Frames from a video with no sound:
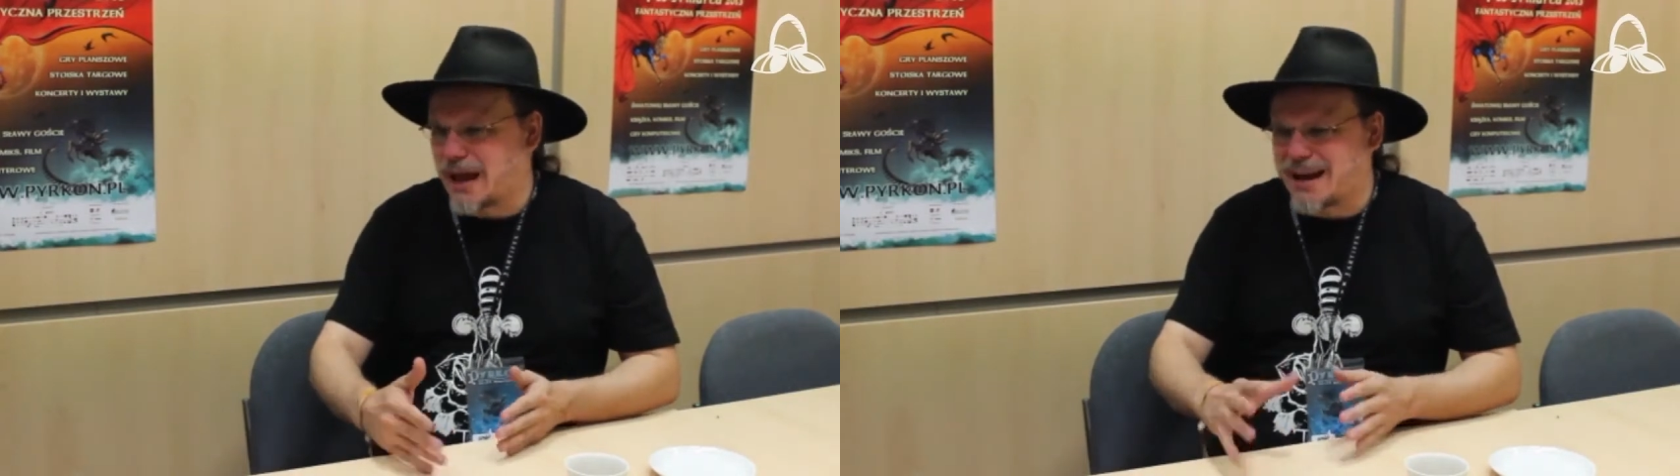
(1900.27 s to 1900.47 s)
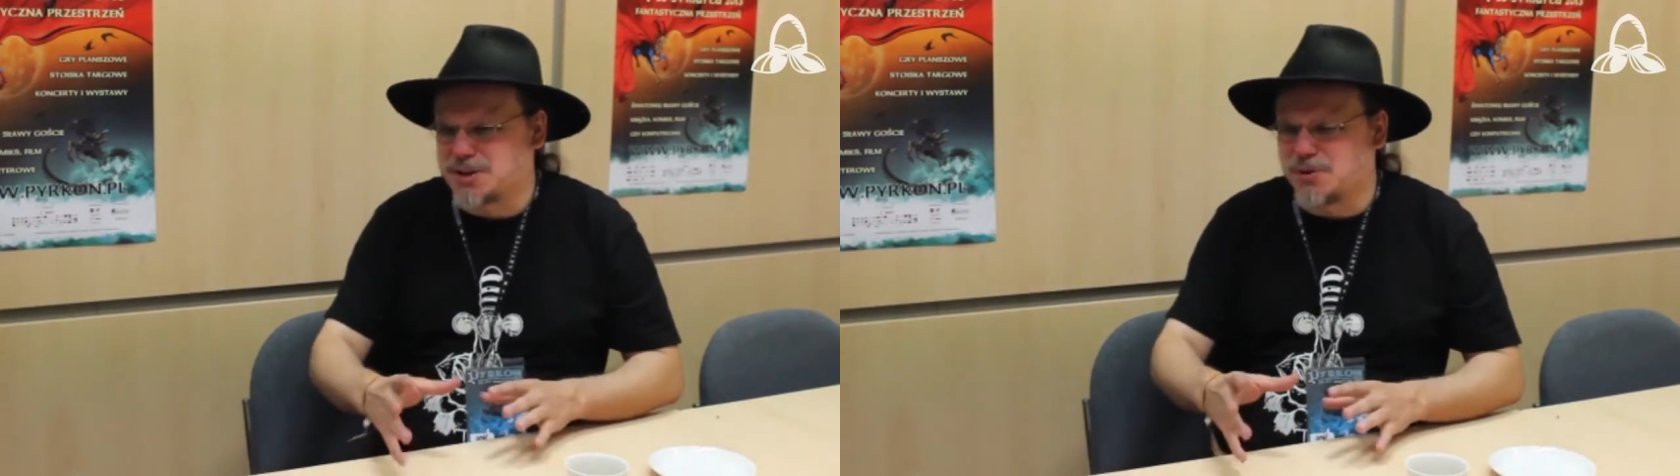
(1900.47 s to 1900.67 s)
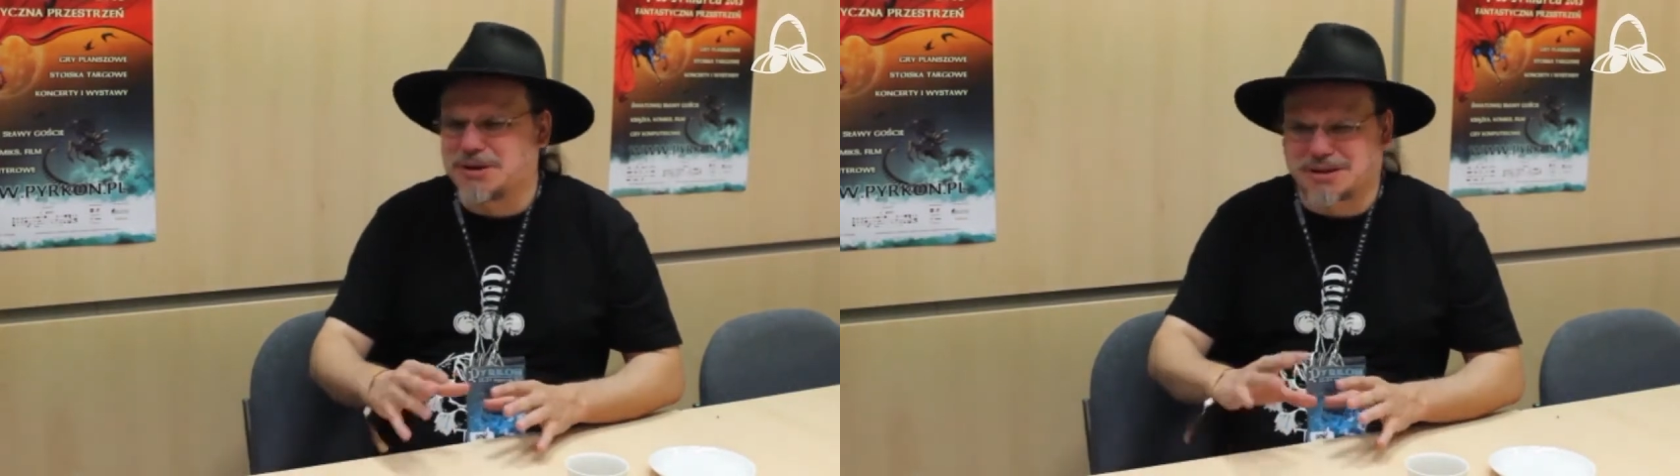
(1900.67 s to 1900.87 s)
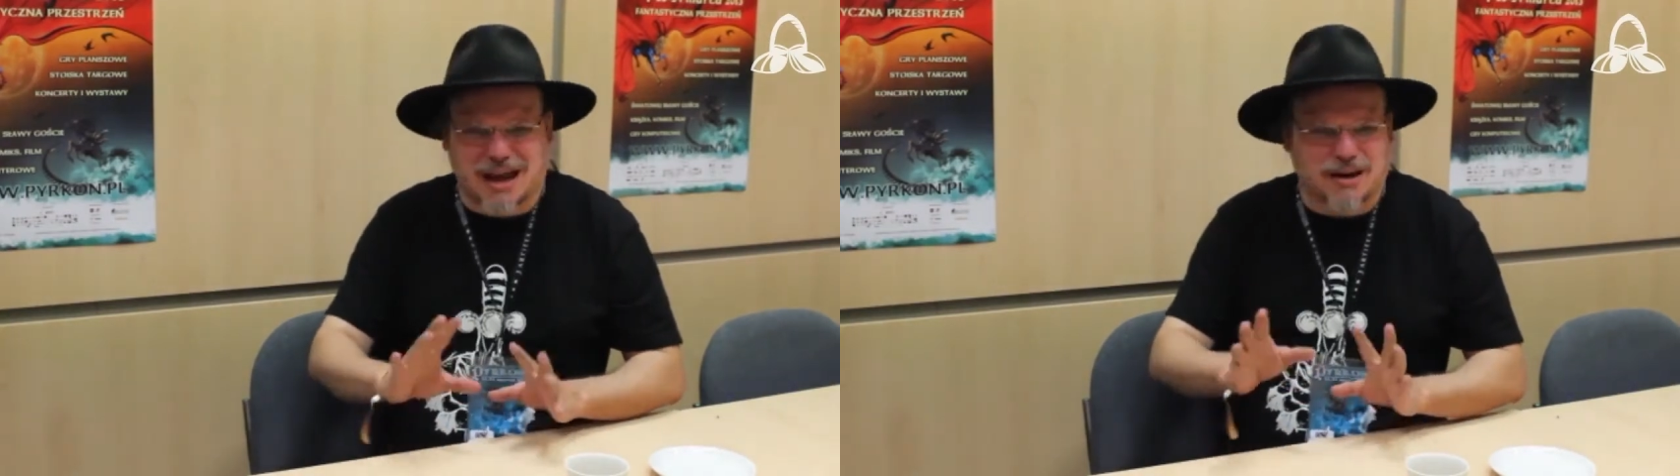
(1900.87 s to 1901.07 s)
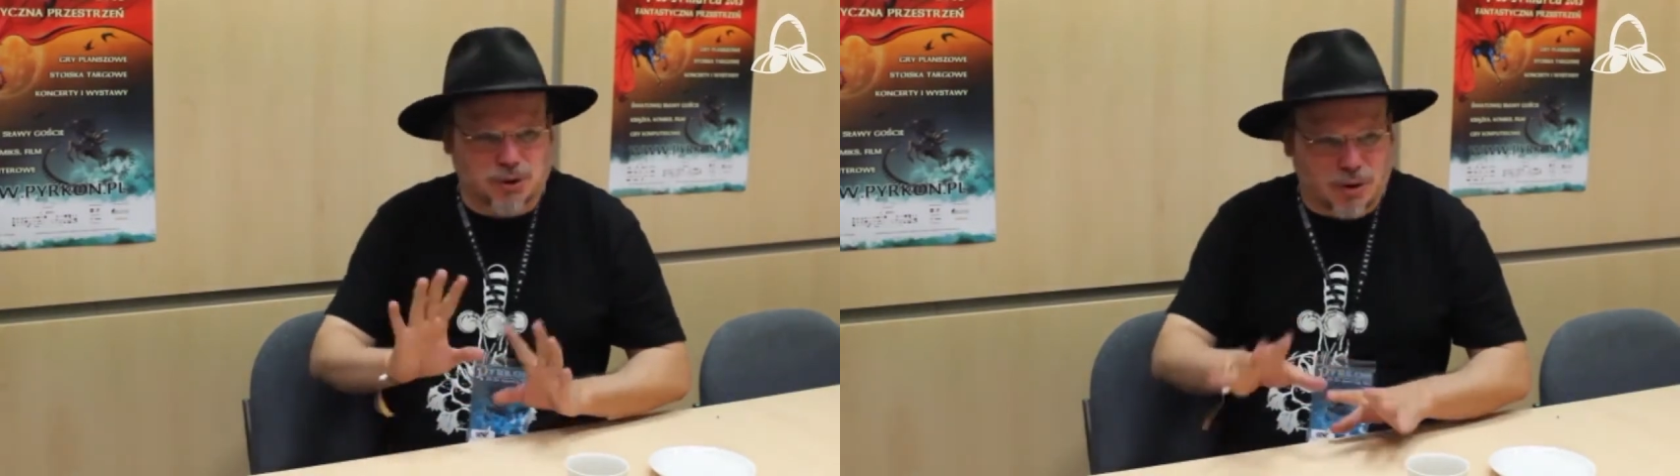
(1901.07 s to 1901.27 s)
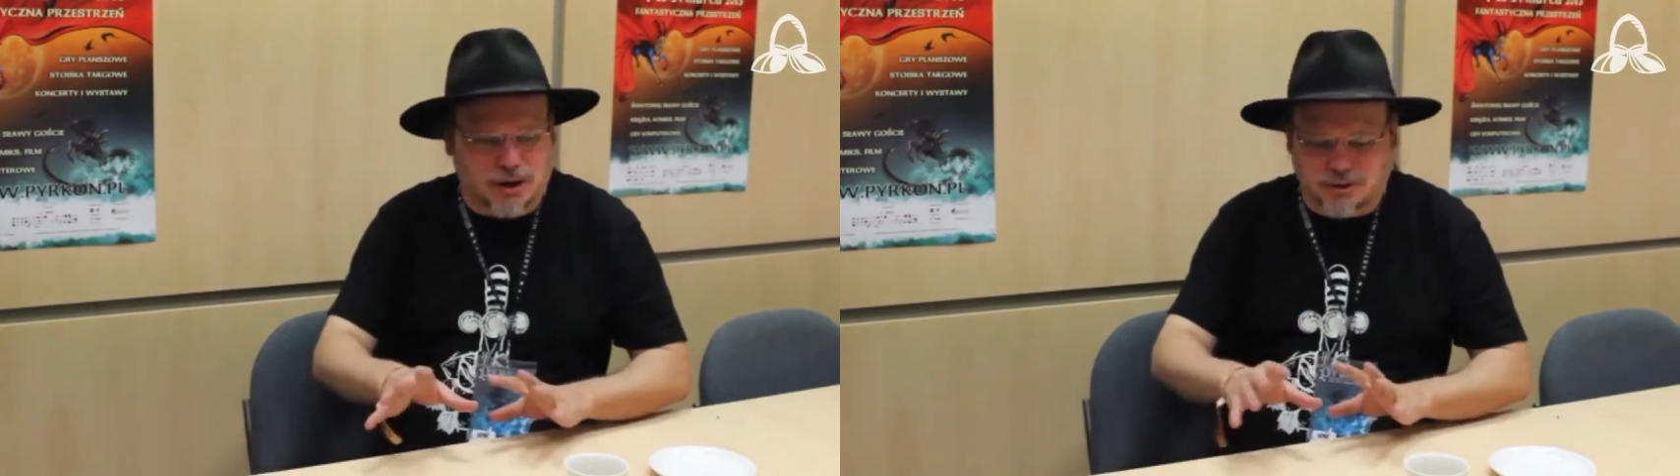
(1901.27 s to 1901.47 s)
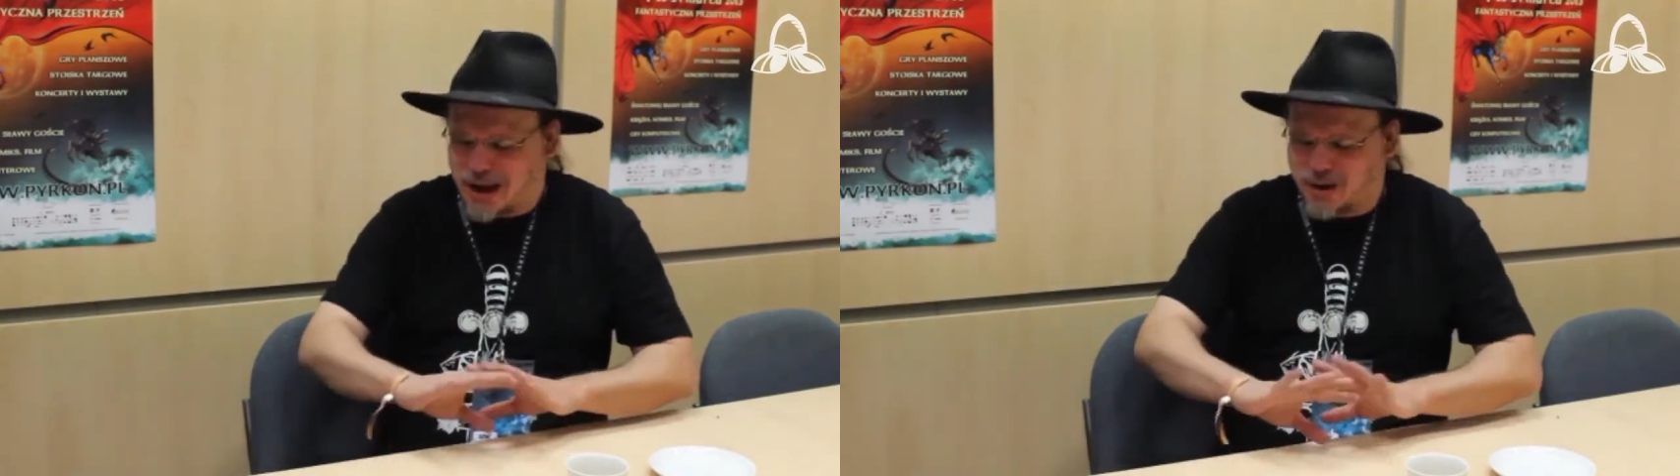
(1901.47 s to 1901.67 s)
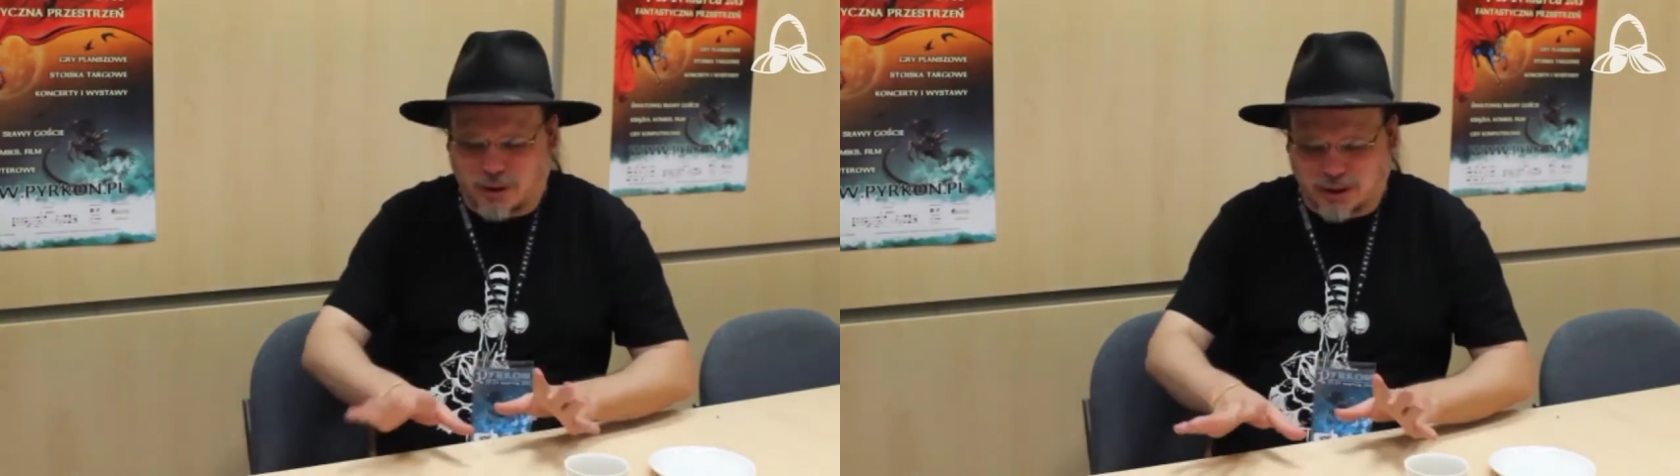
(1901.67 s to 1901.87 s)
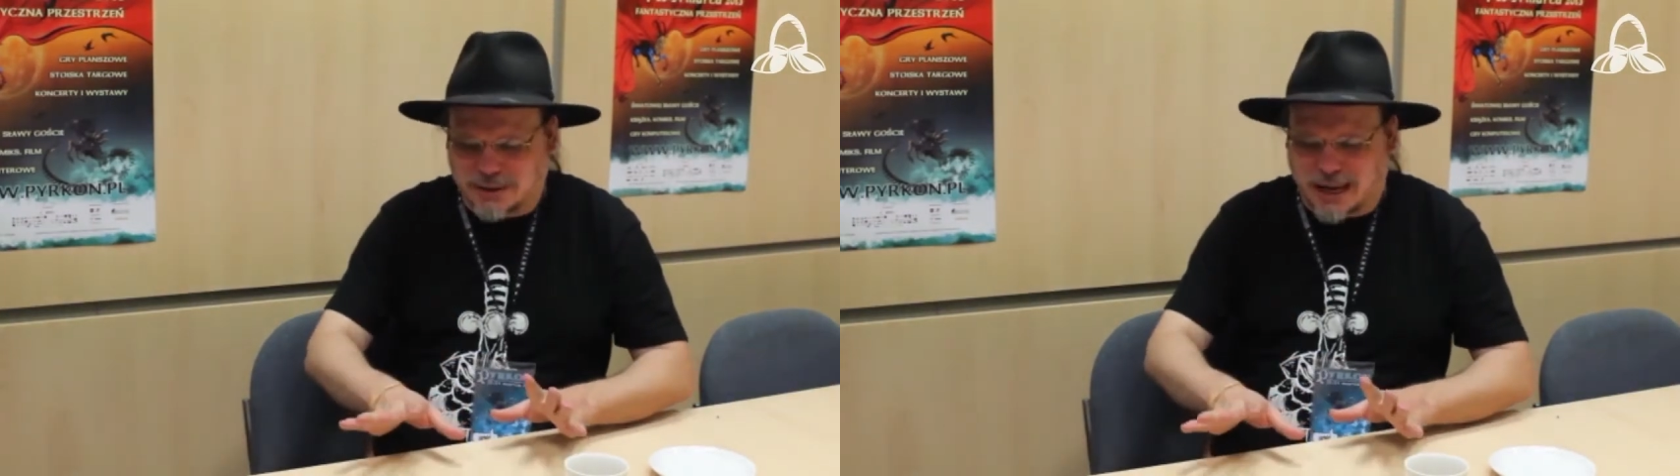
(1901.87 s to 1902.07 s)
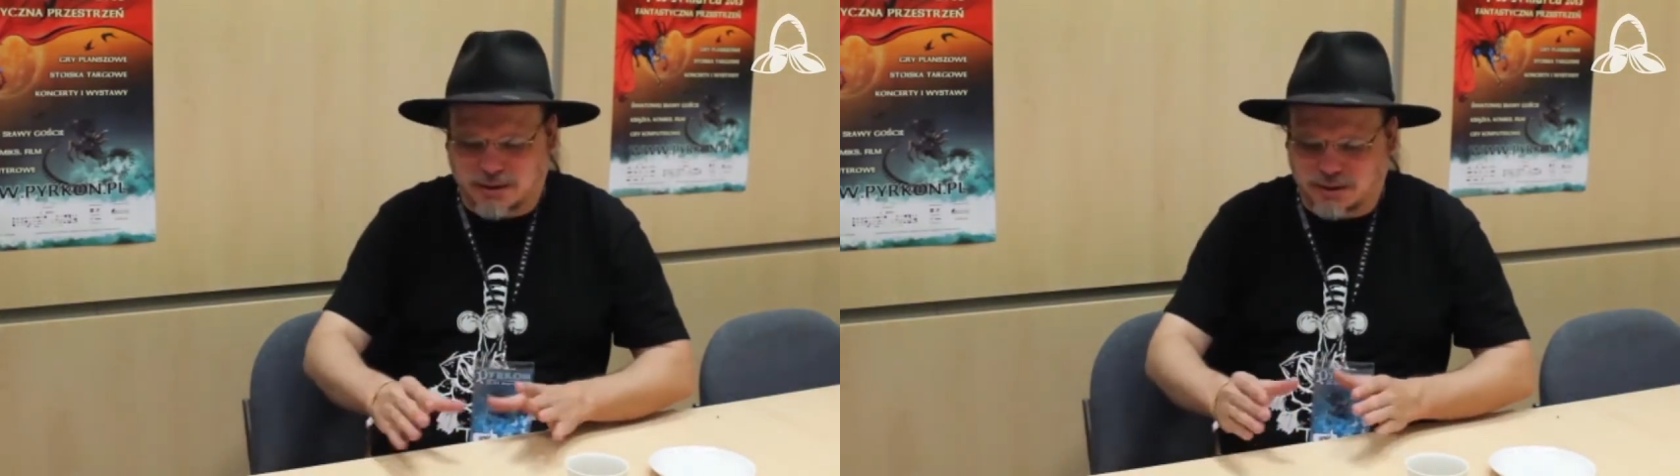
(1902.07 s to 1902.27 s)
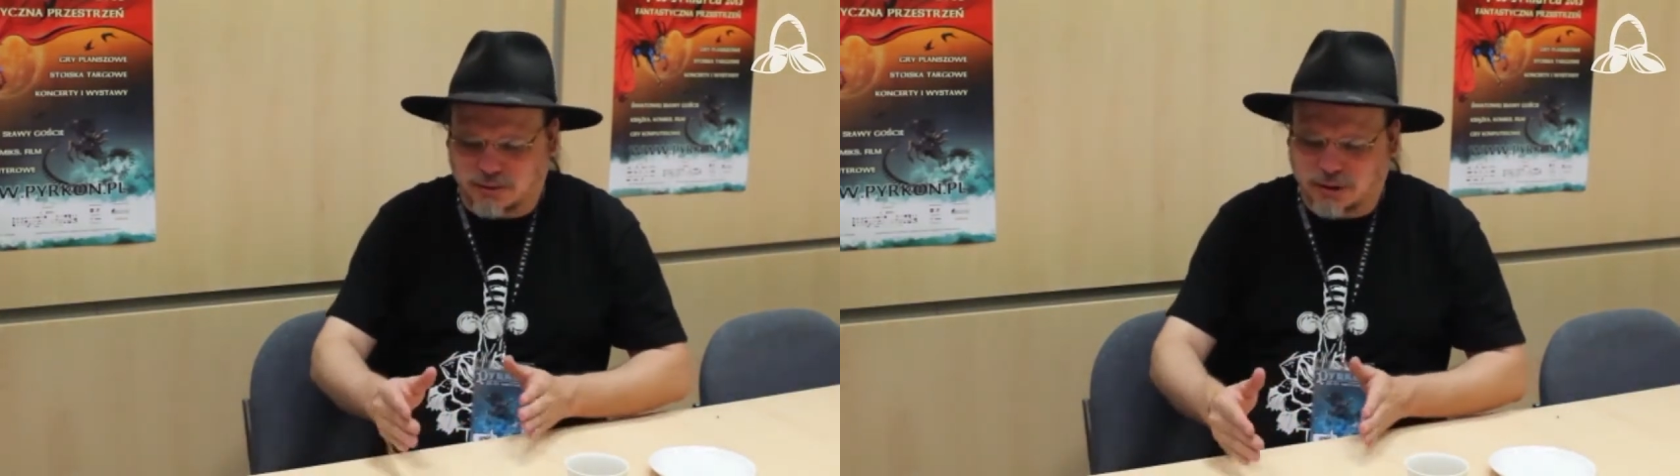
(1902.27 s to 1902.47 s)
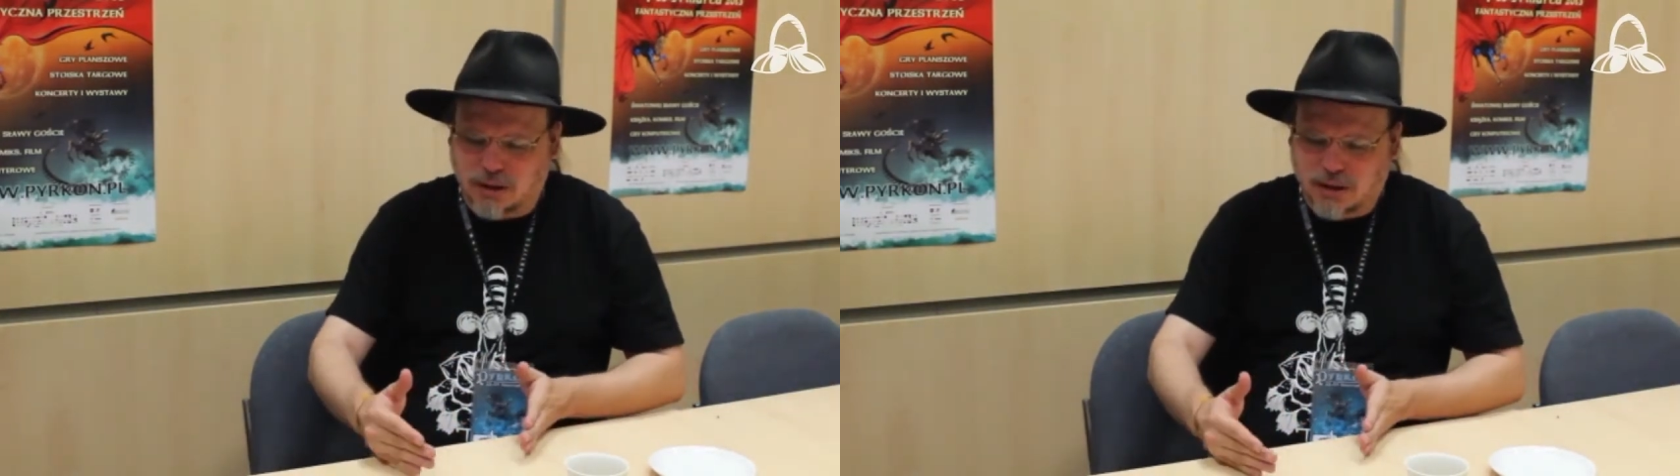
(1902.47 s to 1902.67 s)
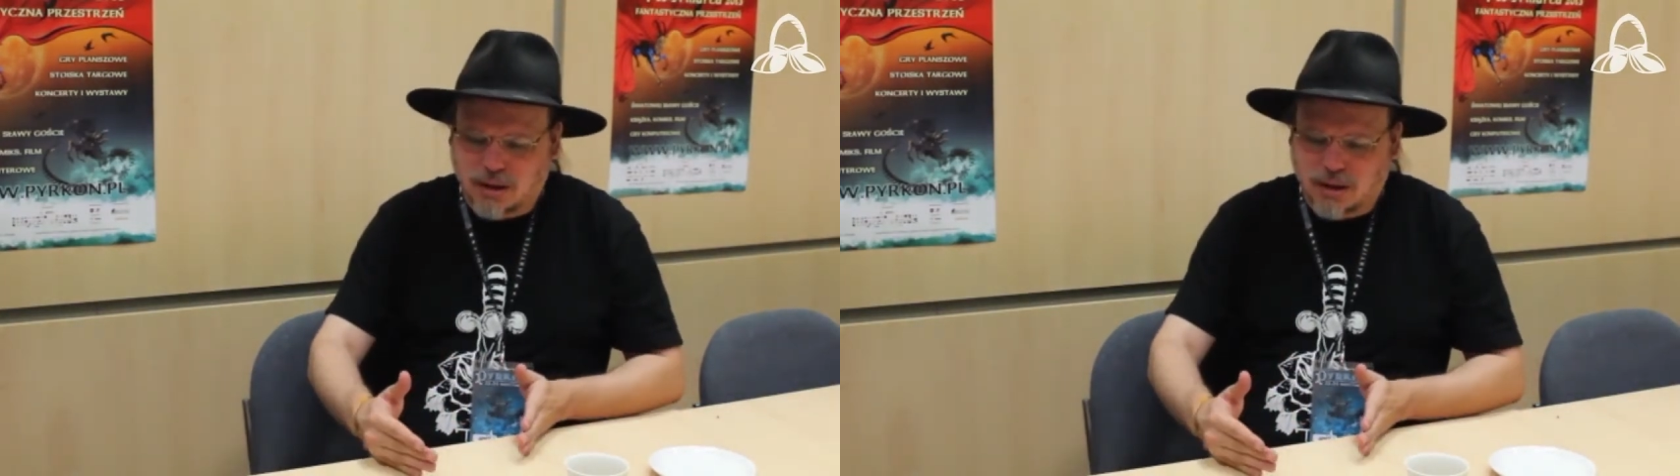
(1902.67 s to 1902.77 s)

Attitude is kind of derogatory. I don't want to use attitude.